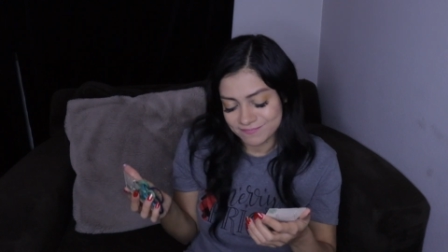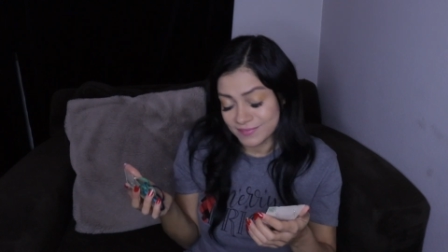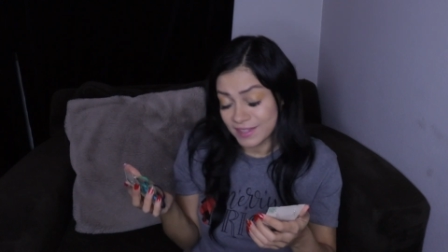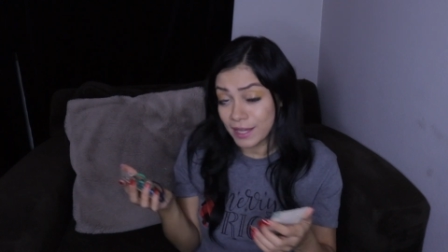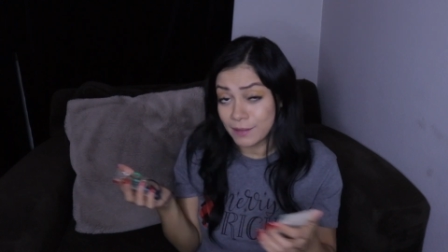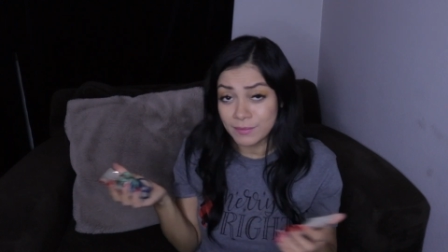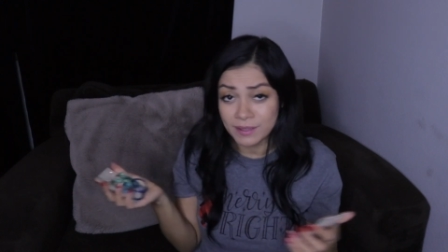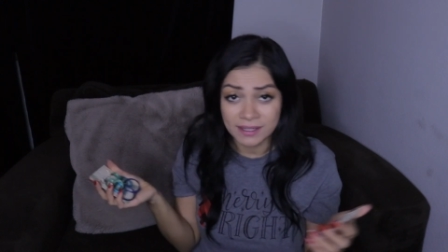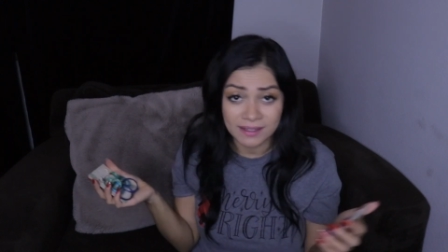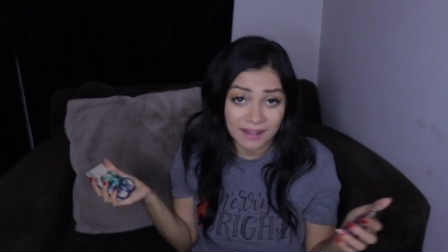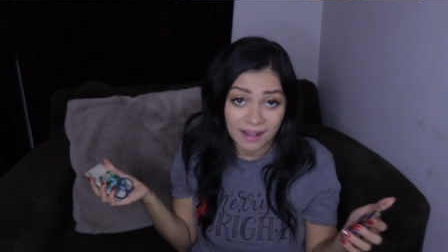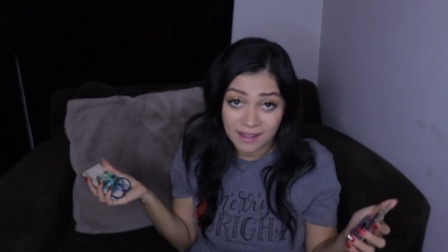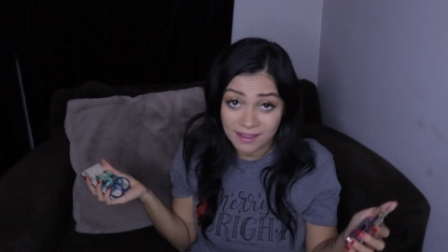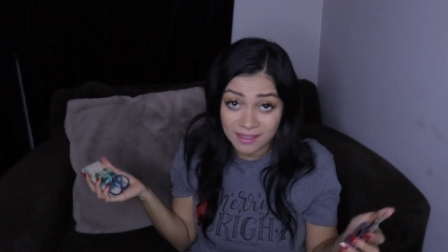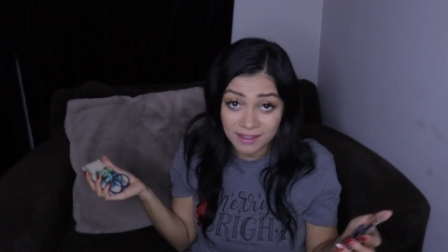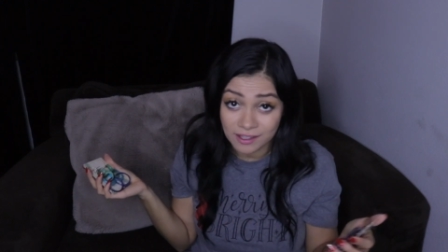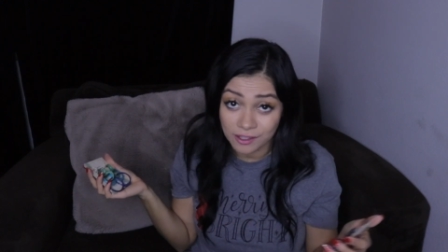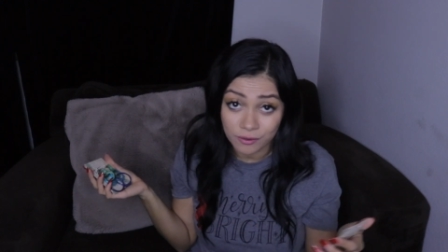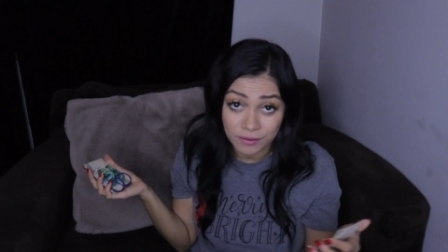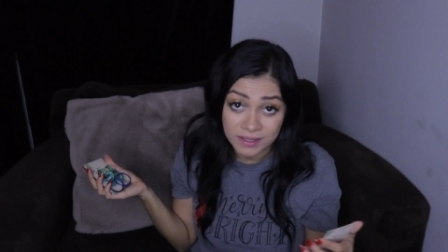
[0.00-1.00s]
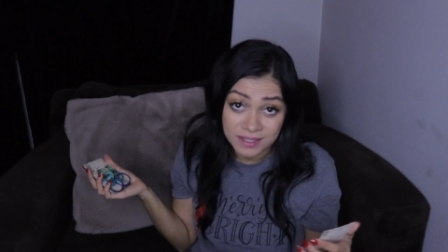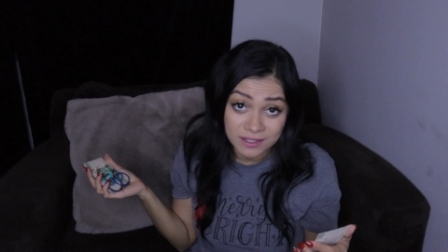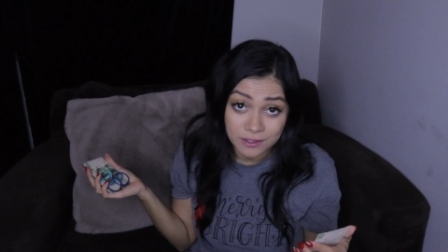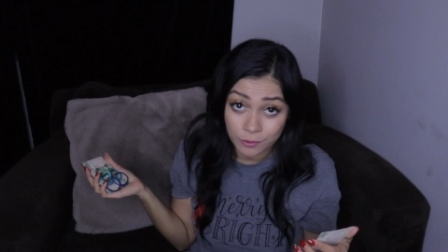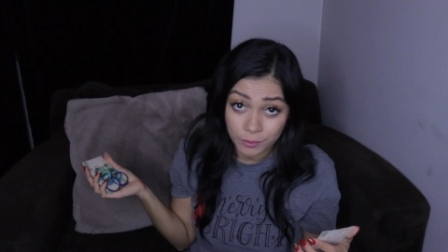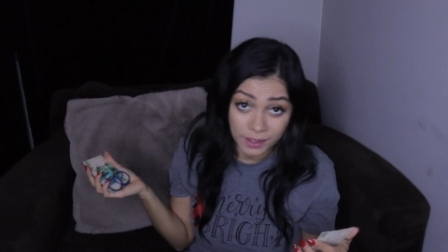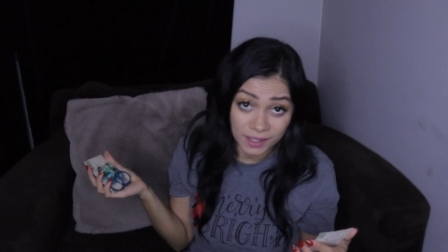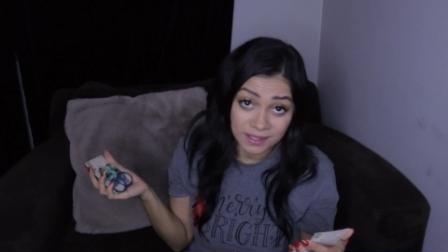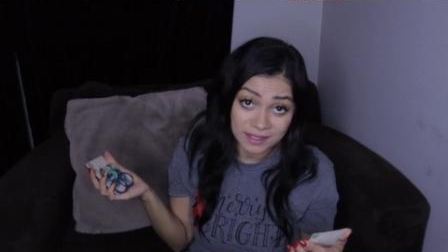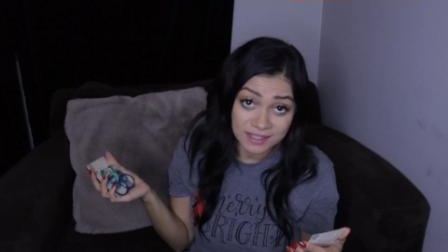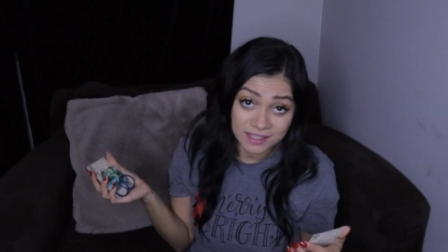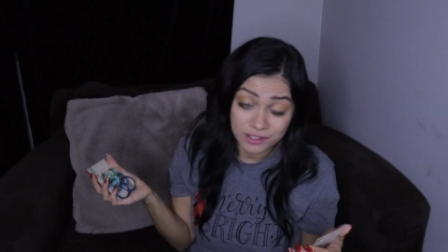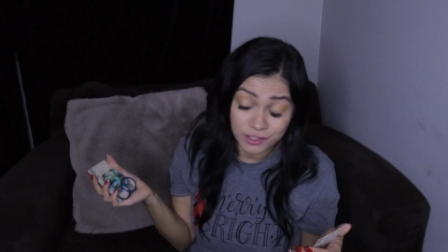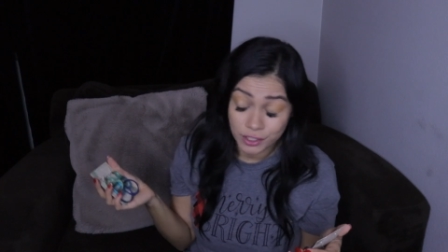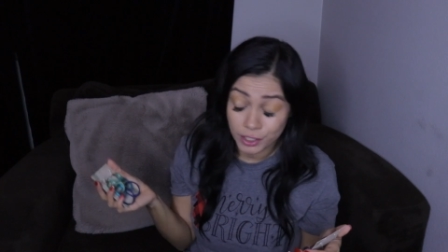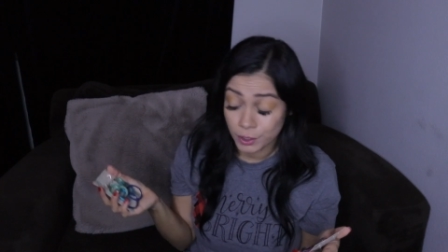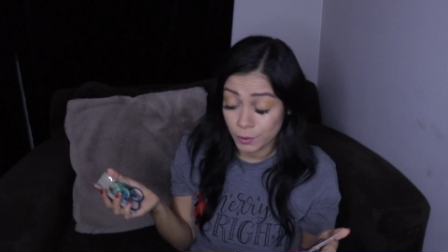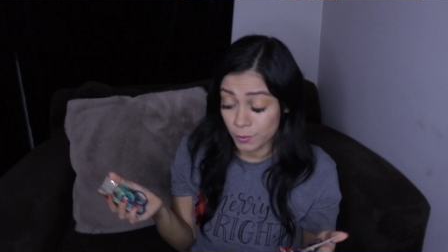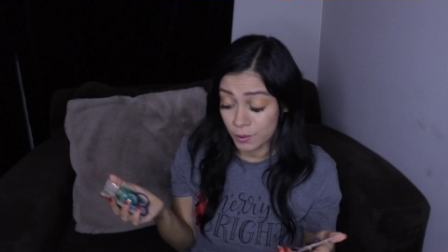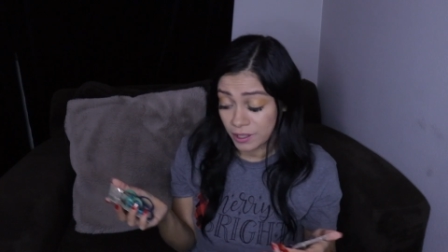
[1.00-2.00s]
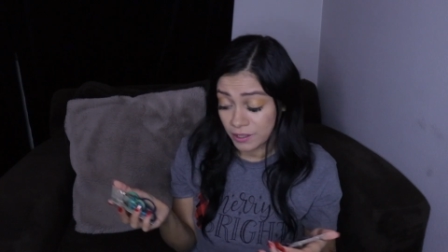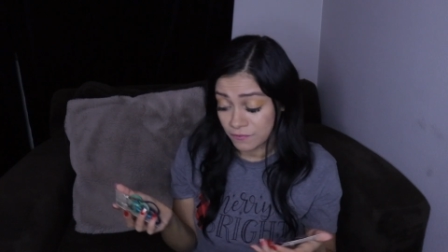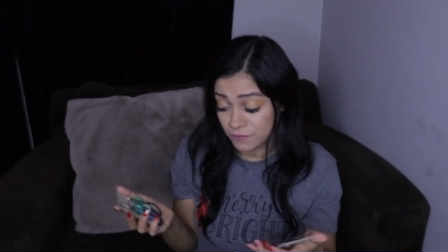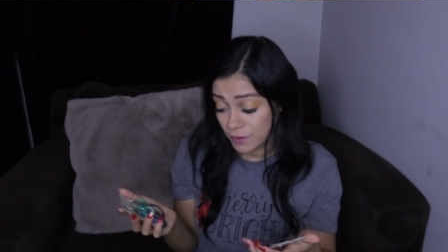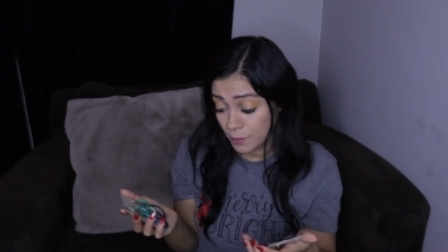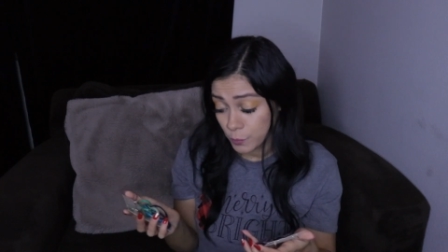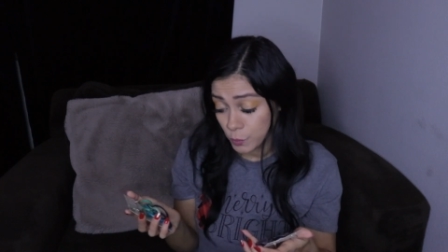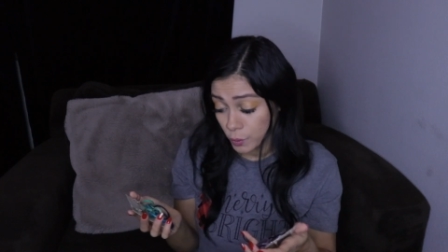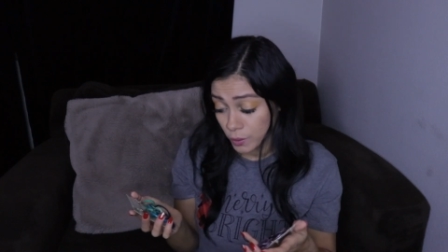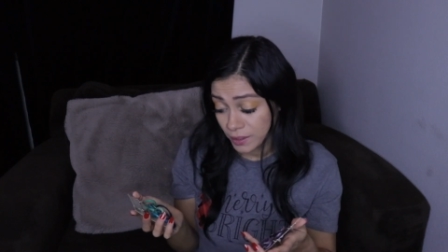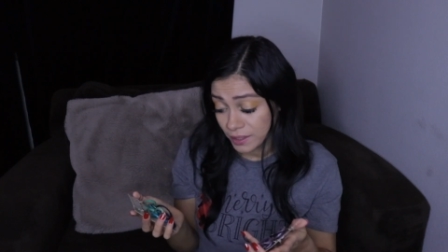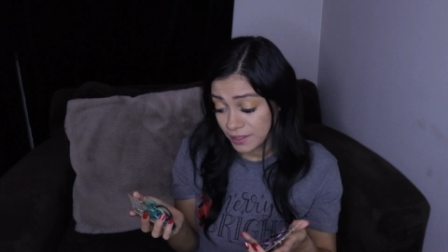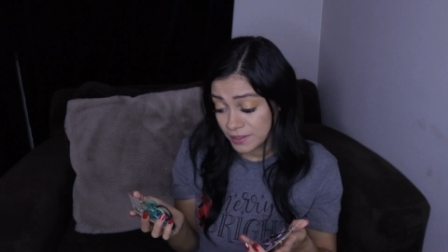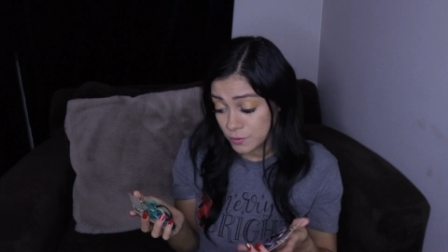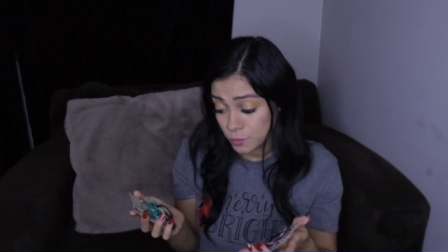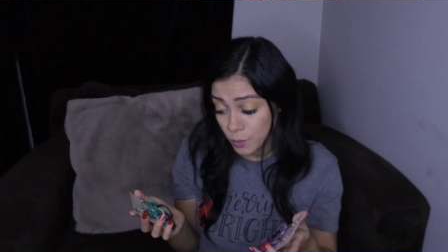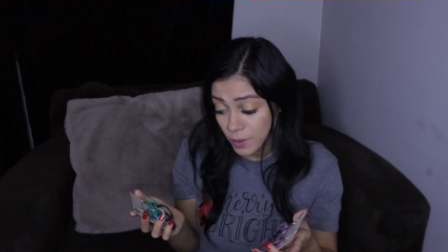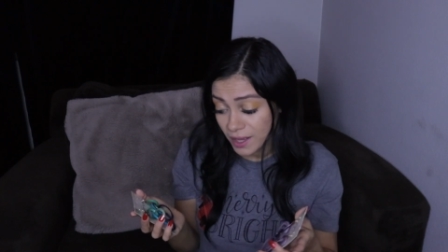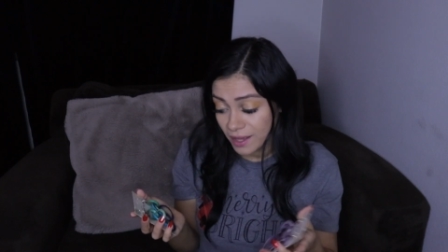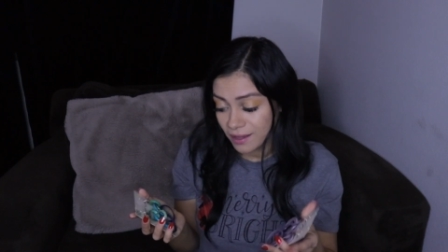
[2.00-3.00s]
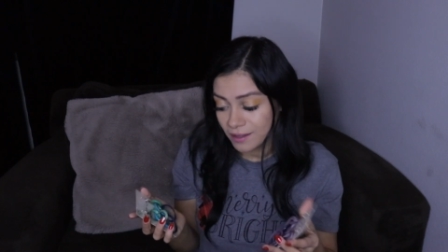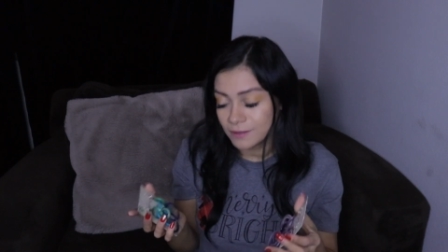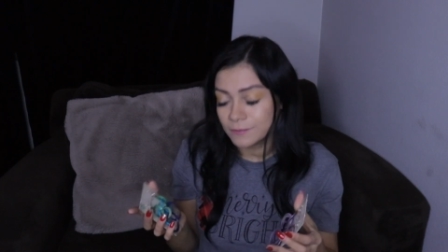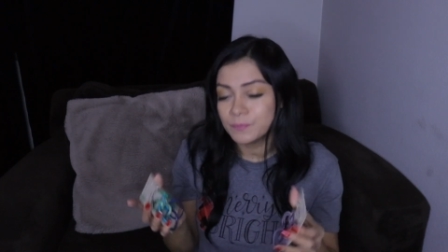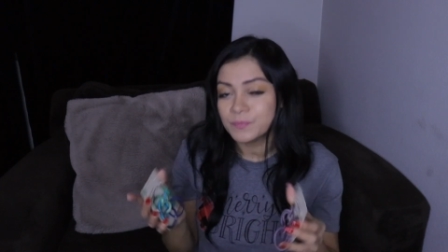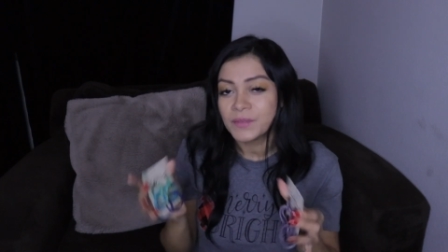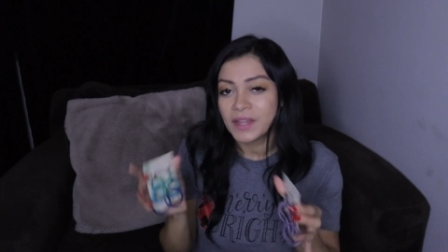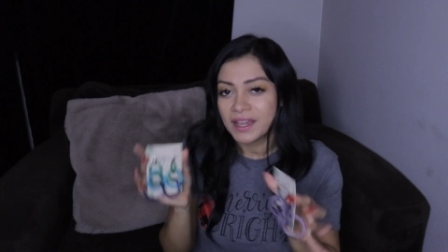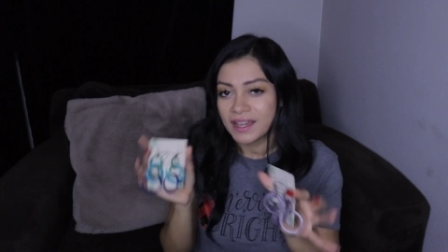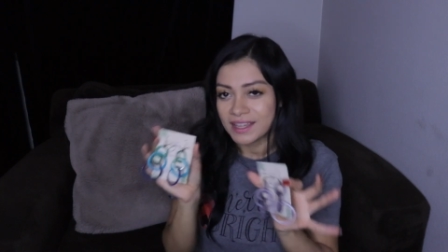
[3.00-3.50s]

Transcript: I mean, I think you can still wear these in January and February as well,